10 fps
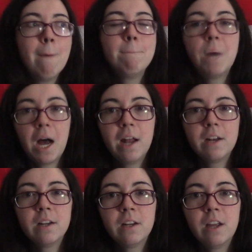but
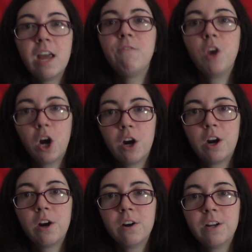if you hurt
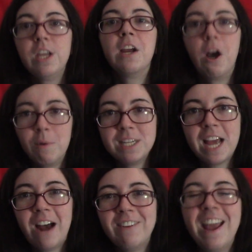her you're going
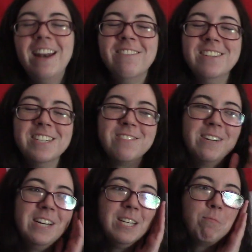down and it was just
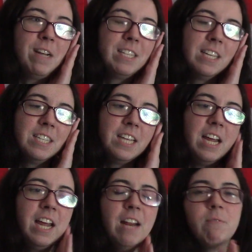really sweet to
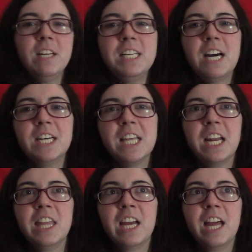see he didn't really tell us
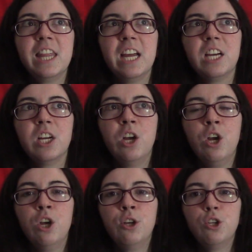anything i think
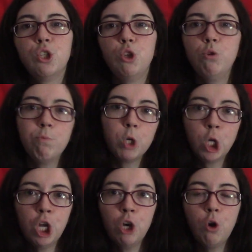super
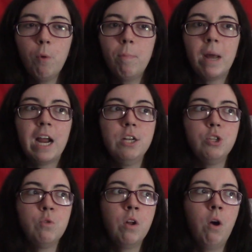new, but I
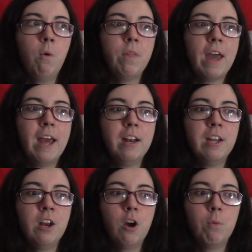do know that,
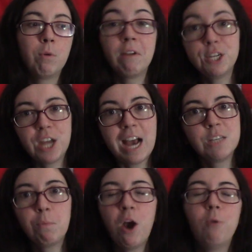you know,
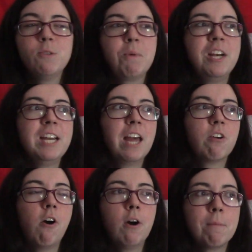Marisha Beau was putting
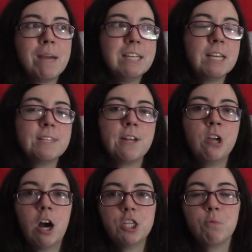together all her pieces and
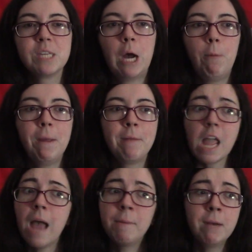Yasha was helping.
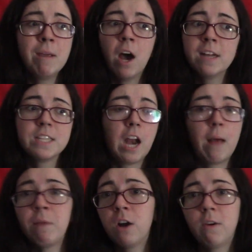I'm going to be honest that
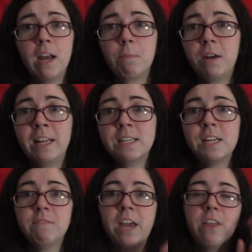I'm not great at putting that
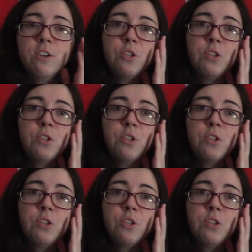stuff together,